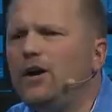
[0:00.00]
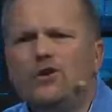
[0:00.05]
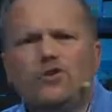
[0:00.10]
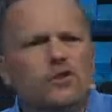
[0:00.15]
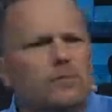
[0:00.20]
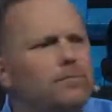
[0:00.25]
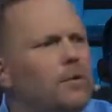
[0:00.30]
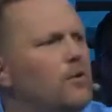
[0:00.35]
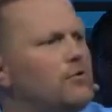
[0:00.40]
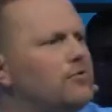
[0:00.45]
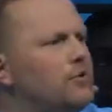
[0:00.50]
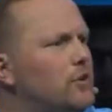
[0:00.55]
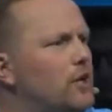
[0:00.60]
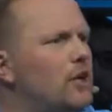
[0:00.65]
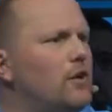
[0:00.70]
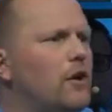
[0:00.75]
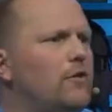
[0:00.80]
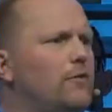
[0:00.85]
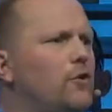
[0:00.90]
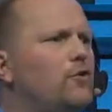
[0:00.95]
supposed to do
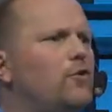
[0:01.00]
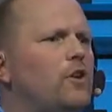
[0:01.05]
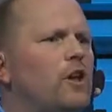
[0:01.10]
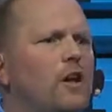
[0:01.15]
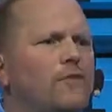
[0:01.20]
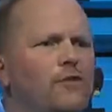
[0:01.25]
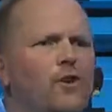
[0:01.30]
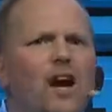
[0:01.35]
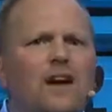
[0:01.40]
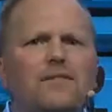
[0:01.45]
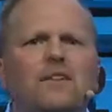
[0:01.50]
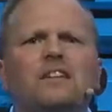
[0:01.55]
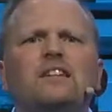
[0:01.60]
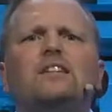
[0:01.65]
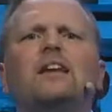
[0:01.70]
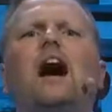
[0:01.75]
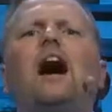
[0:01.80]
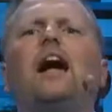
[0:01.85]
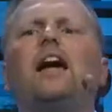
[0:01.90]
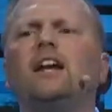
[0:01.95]
if you if you have a
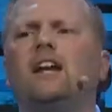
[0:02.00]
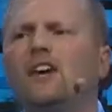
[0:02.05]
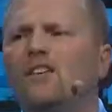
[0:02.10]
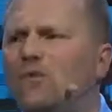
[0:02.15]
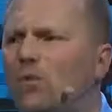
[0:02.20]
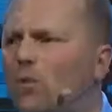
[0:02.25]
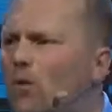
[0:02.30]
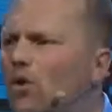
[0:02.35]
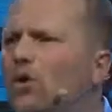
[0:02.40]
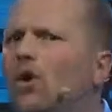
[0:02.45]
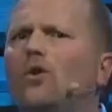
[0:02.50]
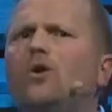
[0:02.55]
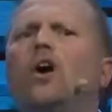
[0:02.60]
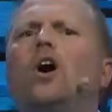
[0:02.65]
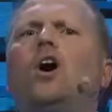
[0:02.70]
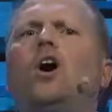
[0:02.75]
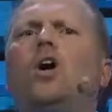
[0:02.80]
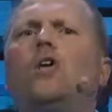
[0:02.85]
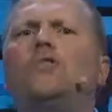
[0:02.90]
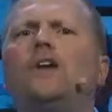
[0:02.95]
diet of world
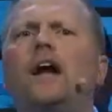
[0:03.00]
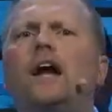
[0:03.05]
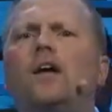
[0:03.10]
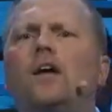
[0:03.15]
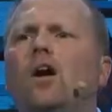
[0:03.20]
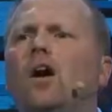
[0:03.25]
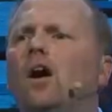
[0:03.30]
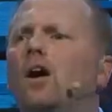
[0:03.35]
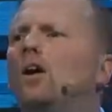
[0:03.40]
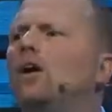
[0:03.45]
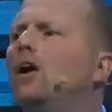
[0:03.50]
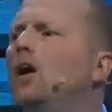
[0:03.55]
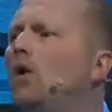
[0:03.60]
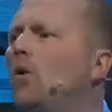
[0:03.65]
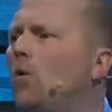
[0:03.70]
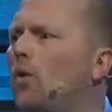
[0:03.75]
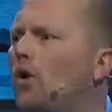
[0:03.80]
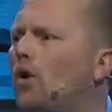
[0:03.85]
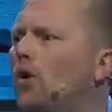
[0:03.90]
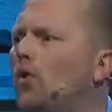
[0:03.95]
all day long?
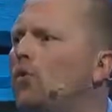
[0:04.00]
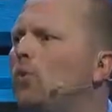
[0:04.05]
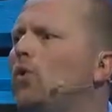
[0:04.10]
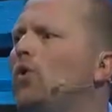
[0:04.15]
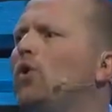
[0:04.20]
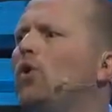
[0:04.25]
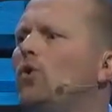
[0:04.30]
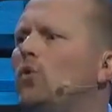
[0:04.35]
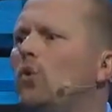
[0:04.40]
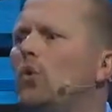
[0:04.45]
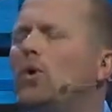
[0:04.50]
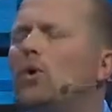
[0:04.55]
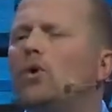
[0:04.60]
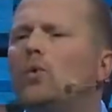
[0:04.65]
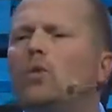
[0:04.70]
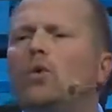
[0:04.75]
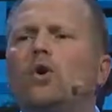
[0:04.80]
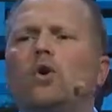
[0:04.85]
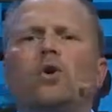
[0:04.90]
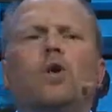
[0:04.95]
World, world, world,
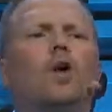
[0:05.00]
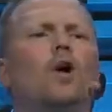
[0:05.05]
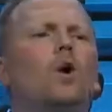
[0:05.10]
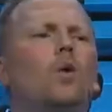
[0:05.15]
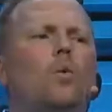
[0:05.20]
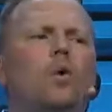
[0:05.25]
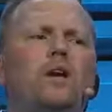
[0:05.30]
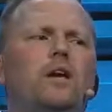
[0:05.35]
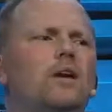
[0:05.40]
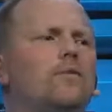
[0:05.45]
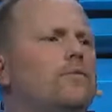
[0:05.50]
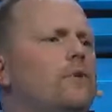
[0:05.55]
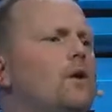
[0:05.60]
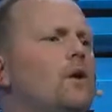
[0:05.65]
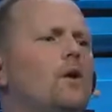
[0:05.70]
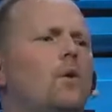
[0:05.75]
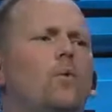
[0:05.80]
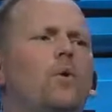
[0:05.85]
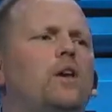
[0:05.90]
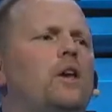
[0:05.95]
world. We give,
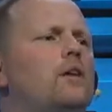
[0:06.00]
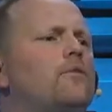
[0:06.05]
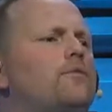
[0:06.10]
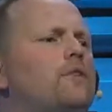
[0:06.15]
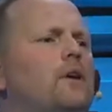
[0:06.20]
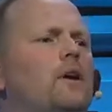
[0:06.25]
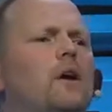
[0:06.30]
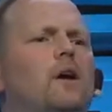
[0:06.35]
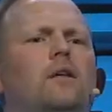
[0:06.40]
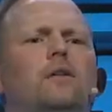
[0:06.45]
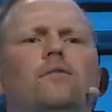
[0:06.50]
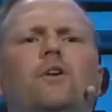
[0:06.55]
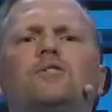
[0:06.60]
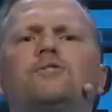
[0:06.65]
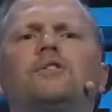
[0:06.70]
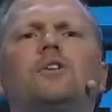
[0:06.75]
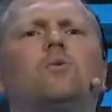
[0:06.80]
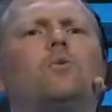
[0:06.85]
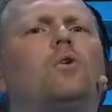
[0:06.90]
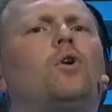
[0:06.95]
we give uh, the rest
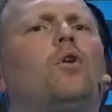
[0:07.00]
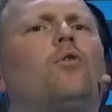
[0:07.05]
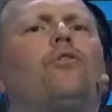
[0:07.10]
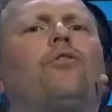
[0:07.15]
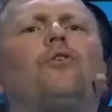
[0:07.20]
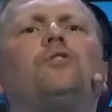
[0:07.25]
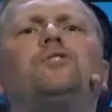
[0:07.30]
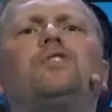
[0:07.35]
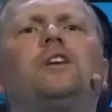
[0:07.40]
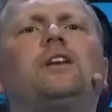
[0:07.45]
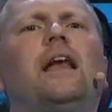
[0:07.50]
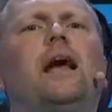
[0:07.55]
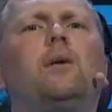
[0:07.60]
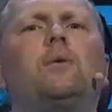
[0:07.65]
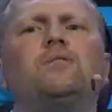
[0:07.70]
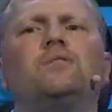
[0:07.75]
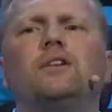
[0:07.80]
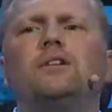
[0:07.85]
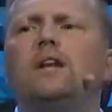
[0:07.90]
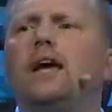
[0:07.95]
of the world 13
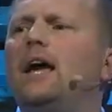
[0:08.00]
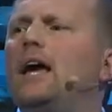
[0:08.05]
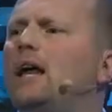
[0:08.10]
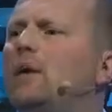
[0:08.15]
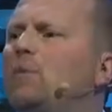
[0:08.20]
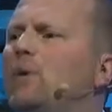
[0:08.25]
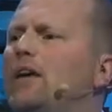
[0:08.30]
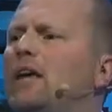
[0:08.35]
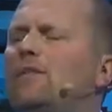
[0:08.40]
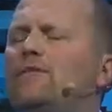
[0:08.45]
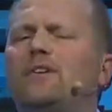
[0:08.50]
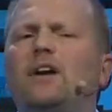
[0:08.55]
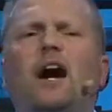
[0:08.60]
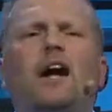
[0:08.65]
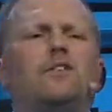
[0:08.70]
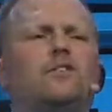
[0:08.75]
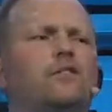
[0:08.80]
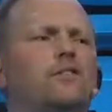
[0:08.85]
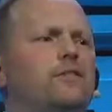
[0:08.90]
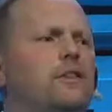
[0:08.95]
hours a day and we give
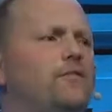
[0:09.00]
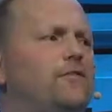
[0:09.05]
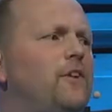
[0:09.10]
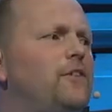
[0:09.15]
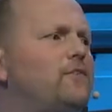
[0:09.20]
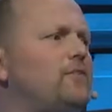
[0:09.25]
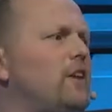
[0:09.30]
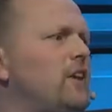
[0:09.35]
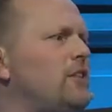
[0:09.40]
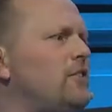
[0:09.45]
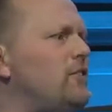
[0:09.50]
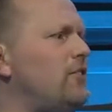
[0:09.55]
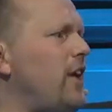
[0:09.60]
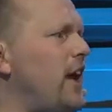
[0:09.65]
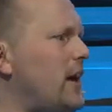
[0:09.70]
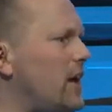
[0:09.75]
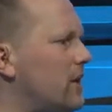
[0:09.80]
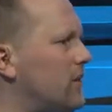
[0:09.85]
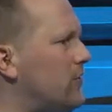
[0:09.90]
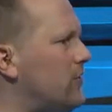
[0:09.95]
God 15
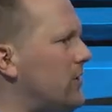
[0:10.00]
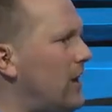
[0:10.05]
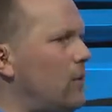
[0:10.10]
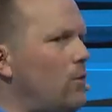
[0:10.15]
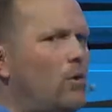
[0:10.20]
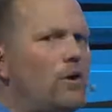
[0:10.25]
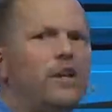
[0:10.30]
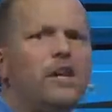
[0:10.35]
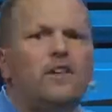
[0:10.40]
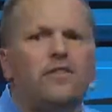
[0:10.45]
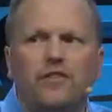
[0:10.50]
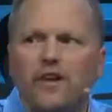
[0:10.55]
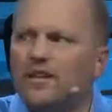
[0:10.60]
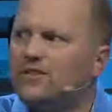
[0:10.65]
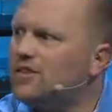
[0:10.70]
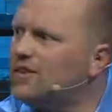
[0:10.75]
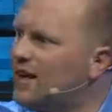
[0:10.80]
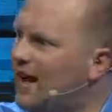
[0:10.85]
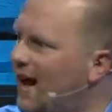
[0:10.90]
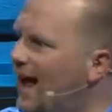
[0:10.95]
seconds. What do you think's
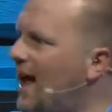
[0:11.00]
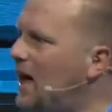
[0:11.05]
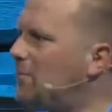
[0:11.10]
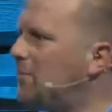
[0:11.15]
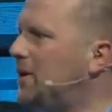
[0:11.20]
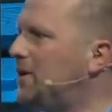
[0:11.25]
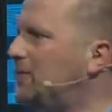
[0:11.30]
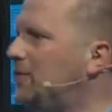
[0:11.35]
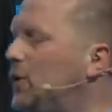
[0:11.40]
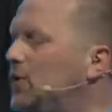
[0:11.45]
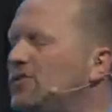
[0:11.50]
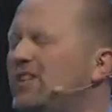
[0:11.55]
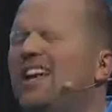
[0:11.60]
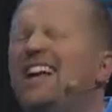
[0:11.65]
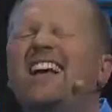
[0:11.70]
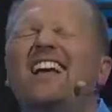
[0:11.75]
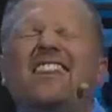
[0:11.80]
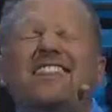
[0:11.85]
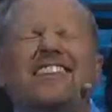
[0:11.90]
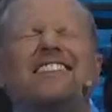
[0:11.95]
going to happen, folks?
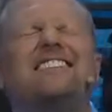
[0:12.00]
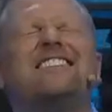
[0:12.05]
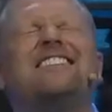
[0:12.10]
This is